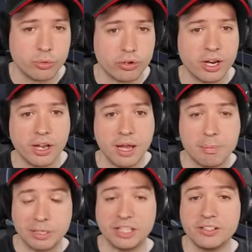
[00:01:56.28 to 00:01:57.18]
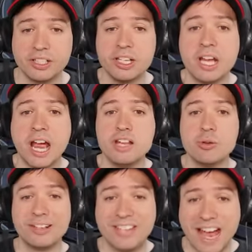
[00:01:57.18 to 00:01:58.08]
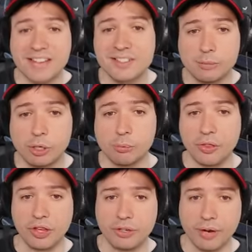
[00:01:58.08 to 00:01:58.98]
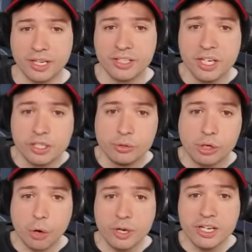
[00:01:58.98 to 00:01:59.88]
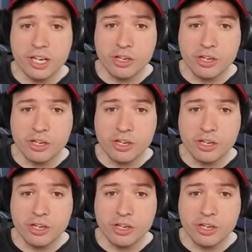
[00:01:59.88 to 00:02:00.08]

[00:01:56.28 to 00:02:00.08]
or uh, ability, and you attack someone with it, right? You go in